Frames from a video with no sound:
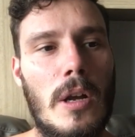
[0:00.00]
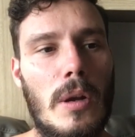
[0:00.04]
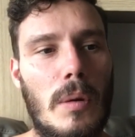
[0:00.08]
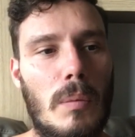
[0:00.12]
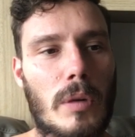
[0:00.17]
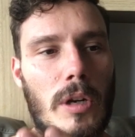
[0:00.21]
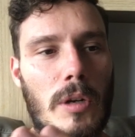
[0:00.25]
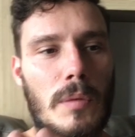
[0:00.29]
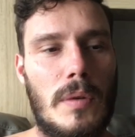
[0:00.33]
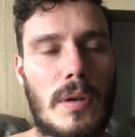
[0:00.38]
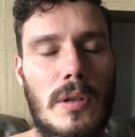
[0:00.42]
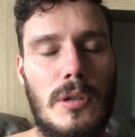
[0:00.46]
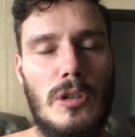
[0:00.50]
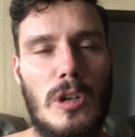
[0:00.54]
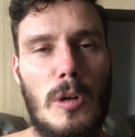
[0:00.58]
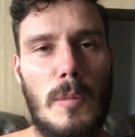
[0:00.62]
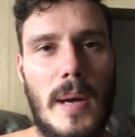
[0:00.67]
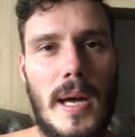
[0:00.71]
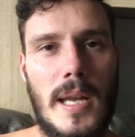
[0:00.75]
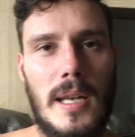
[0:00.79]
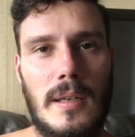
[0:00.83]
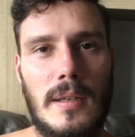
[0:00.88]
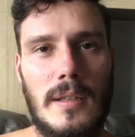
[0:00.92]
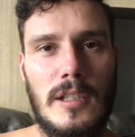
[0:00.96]
What I want to talk
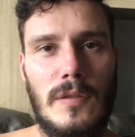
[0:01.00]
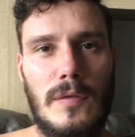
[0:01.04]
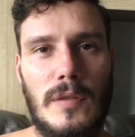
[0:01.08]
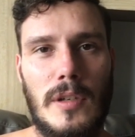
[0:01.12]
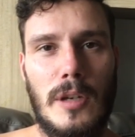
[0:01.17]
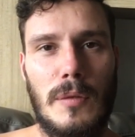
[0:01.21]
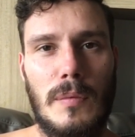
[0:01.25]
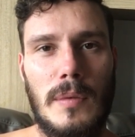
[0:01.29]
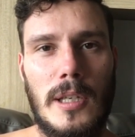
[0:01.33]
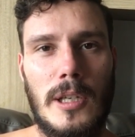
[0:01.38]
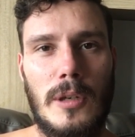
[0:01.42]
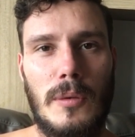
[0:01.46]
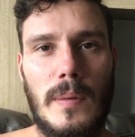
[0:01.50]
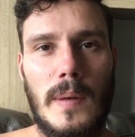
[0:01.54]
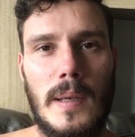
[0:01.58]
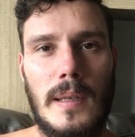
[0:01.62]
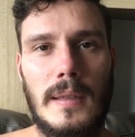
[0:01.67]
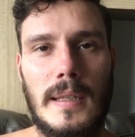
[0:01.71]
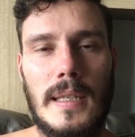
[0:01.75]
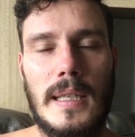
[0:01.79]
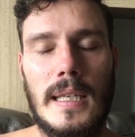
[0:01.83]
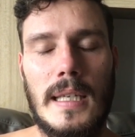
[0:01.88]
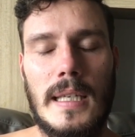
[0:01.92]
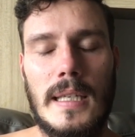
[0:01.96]
about in this video really
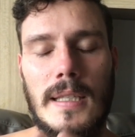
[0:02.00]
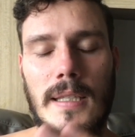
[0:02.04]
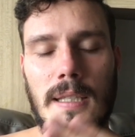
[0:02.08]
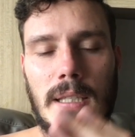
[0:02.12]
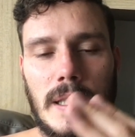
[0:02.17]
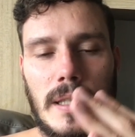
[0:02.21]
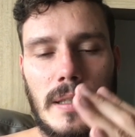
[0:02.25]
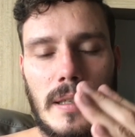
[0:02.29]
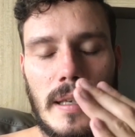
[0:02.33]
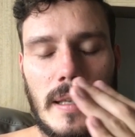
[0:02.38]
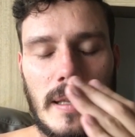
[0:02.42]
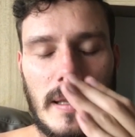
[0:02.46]
quickly is